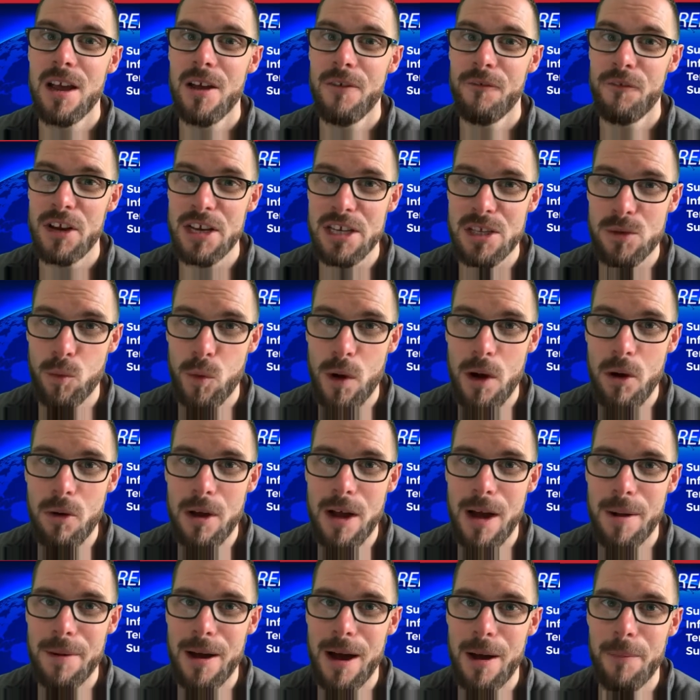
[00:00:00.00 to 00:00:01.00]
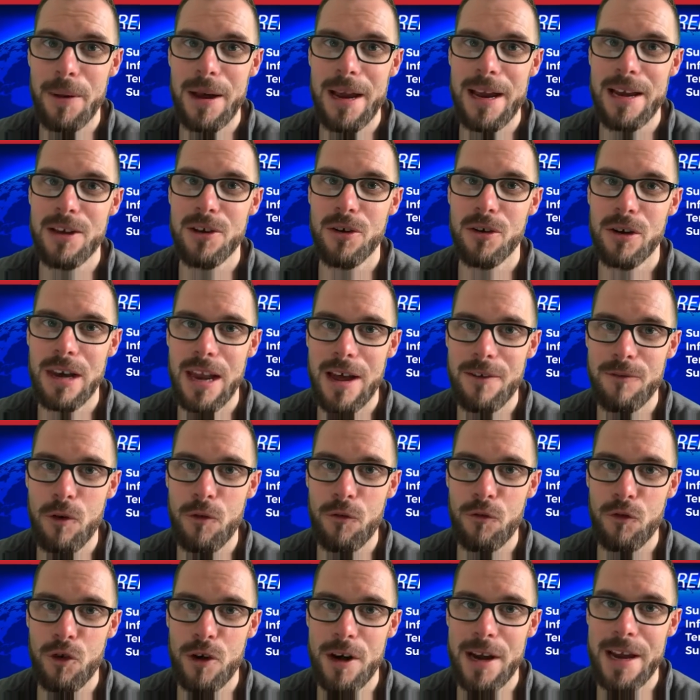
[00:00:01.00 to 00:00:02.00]
This will come up in your level
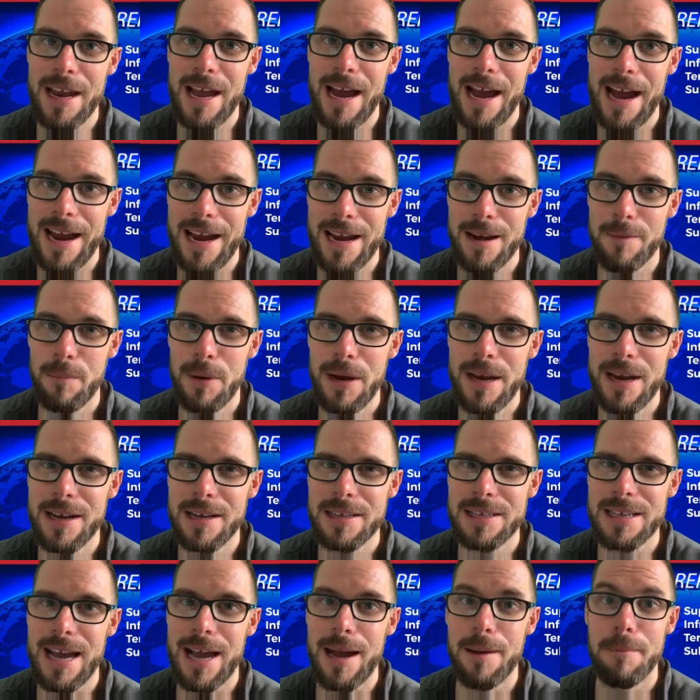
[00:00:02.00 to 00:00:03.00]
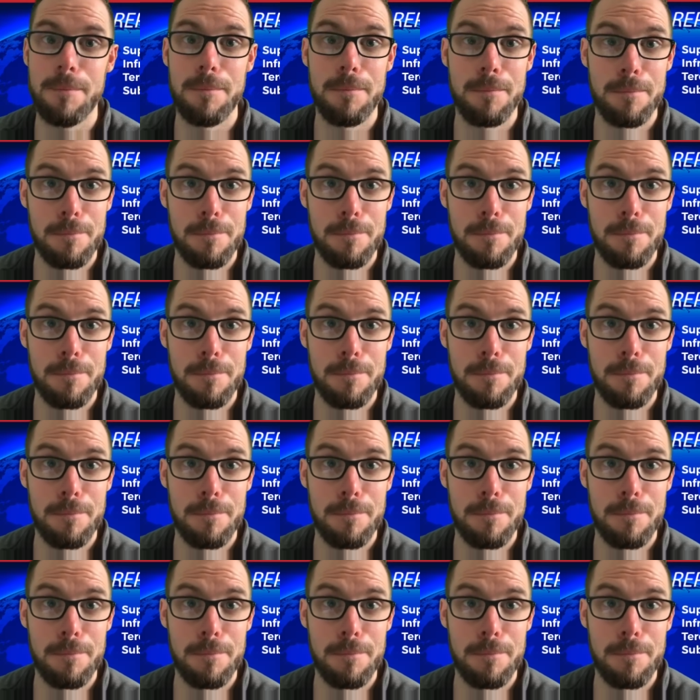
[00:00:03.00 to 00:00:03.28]
3 A&P exam.